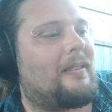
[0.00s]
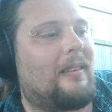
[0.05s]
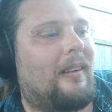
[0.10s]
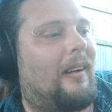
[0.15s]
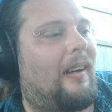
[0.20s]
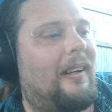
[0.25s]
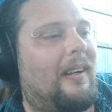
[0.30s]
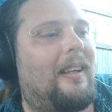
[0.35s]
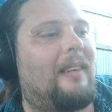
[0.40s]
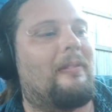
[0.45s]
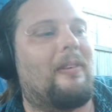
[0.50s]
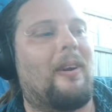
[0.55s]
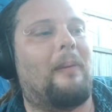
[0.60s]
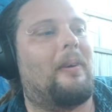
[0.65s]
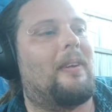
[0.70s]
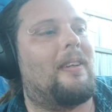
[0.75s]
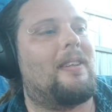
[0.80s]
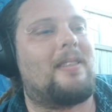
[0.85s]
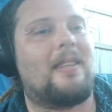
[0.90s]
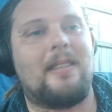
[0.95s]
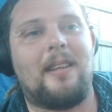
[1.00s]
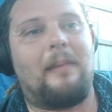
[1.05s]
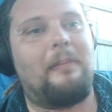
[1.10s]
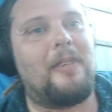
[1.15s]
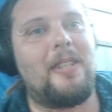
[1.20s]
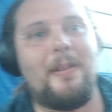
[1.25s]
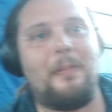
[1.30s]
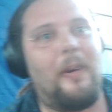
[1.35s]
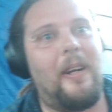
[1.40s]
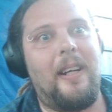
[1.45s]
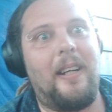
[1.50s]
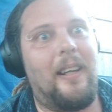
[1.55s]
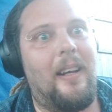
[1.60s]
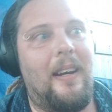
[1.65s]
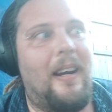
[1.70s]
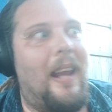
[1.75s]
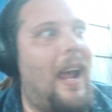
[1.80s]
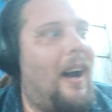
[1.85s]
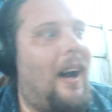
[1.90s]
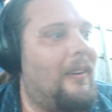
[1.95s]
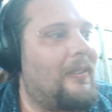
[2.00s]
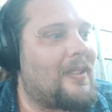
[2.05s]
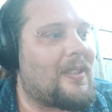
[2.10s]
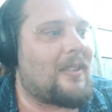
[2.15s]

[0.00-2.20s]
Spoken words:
I don't even know what this is. I'm just reading it now.